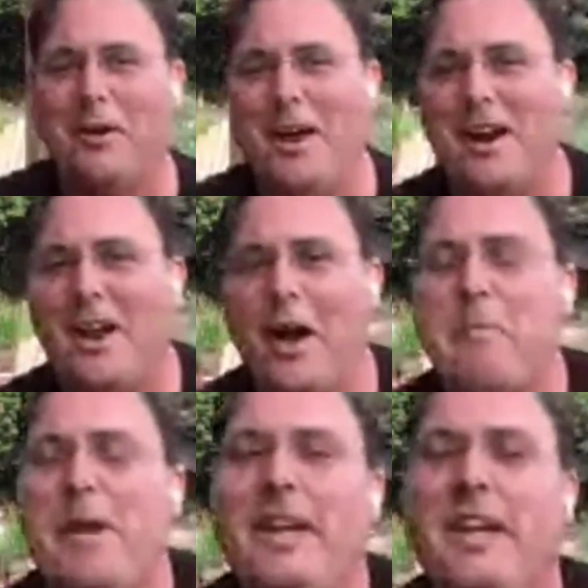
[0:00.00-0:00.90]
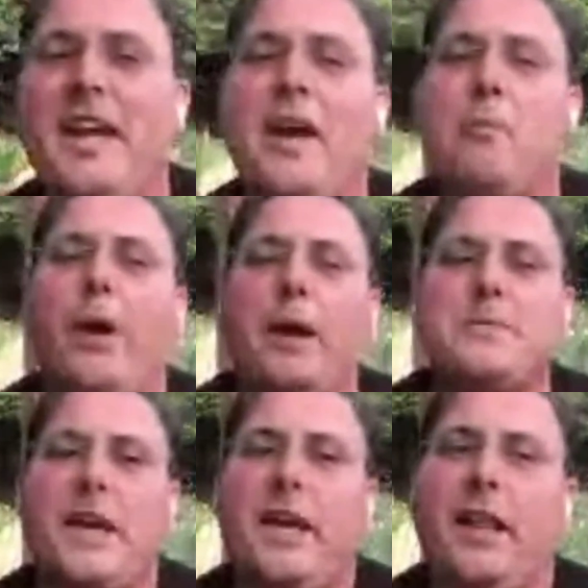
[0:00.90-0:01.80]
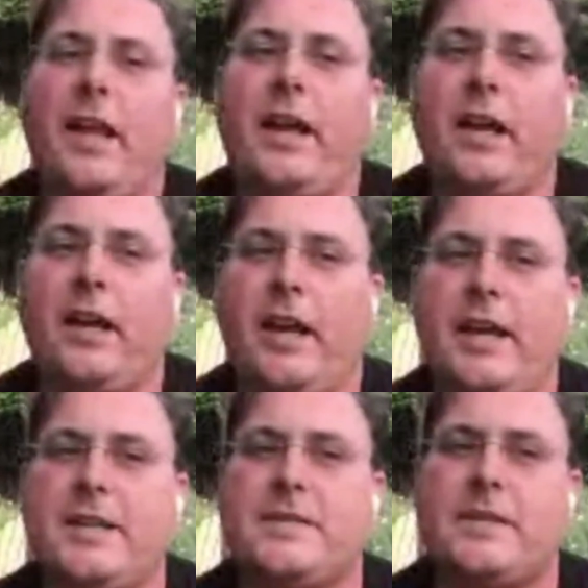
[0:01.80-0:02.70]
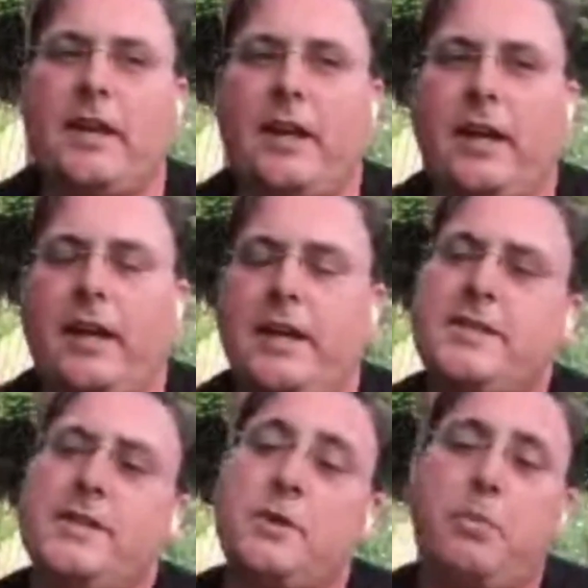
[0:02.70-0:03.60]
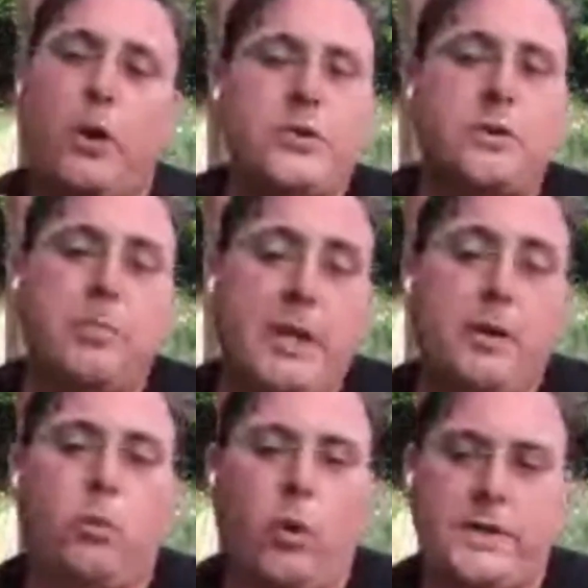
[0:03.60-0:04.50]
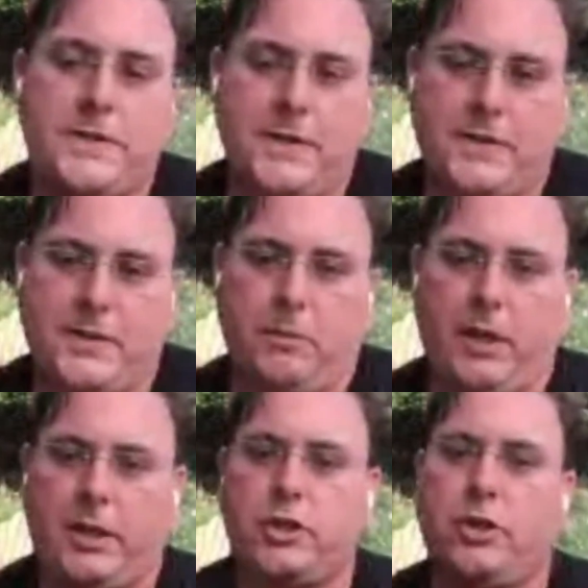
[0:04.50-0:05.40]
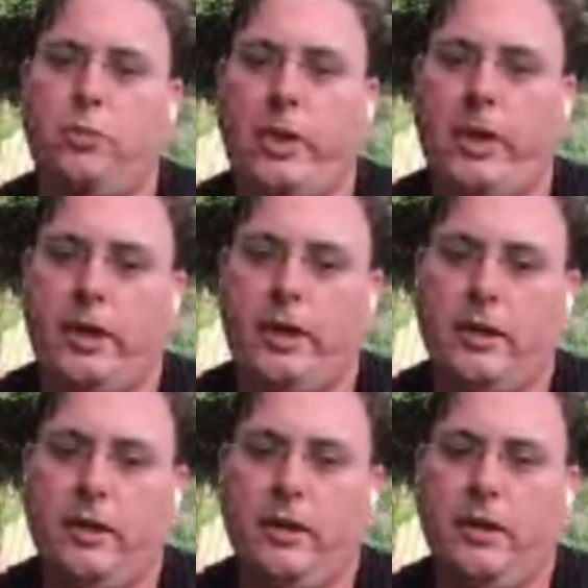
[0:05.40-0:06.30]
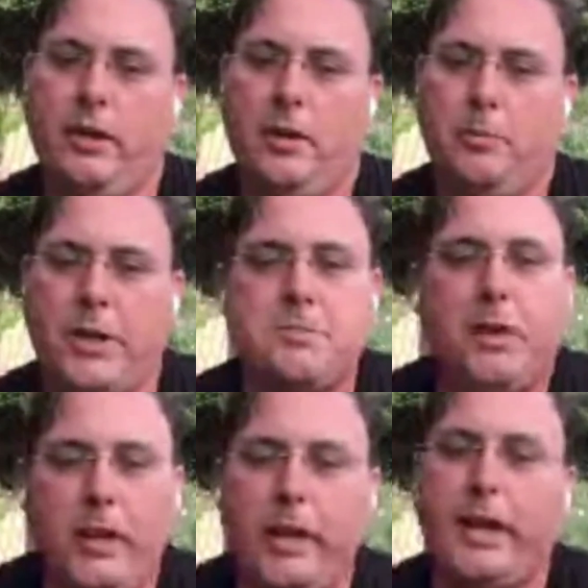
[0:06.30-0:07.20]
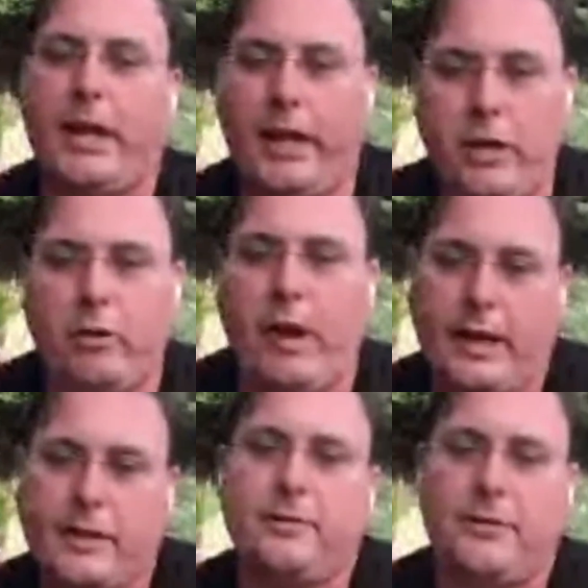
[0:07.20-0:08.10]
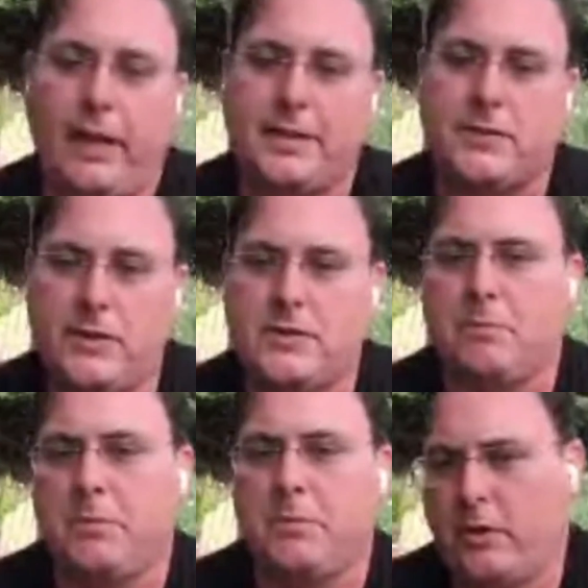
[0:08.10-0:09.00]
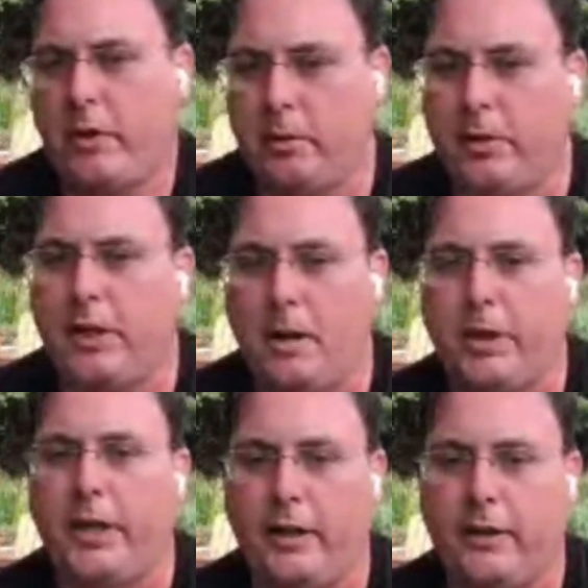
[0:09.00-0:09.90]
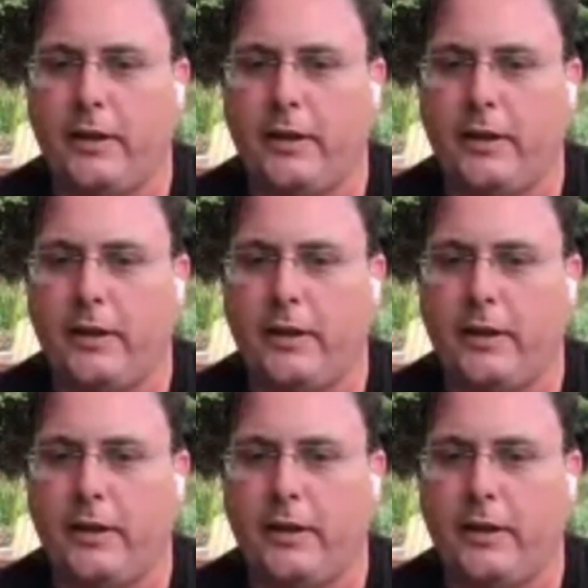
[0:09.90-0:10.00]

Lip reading: I mean, but I'm saying like, is it supposed to be one system? Like, should we? Because building an interactive data system is an incredibly complicated thing.